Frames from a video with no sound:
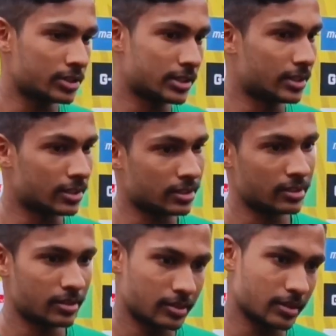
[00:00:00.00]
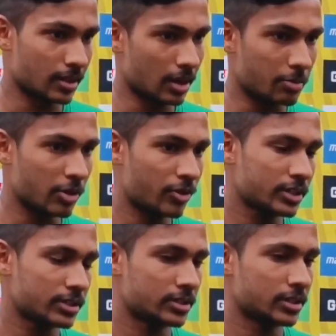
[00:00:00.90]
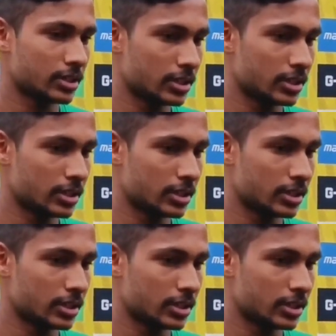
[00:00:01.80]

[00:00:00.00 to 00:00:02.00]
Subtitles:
or it's in a above age.